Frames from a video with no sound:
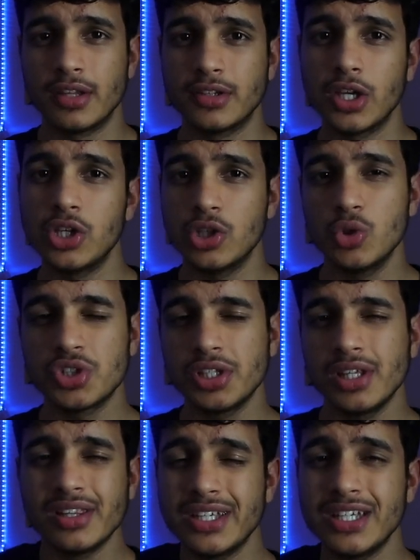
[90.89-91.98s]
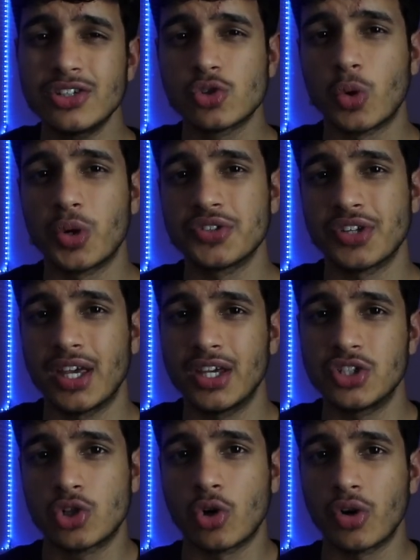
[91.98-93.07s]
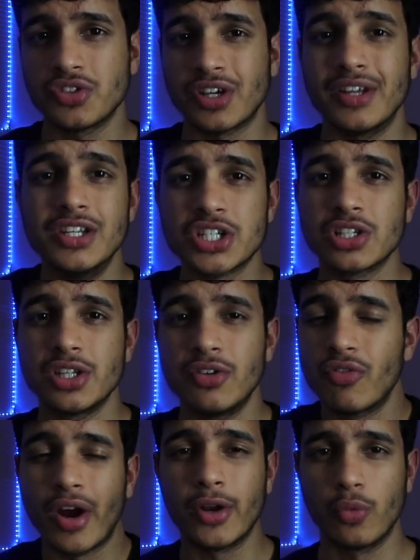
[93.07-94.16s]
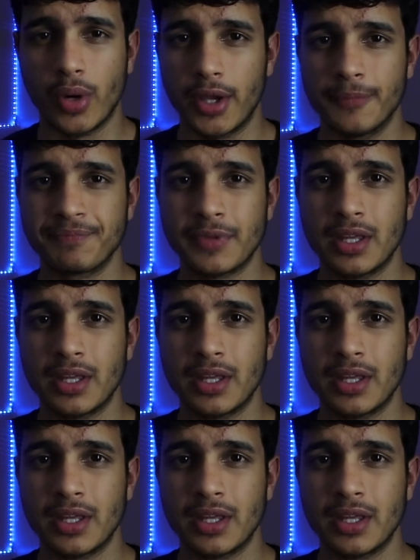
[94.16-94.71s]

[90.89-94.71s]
they usually lean towards a choice initially right away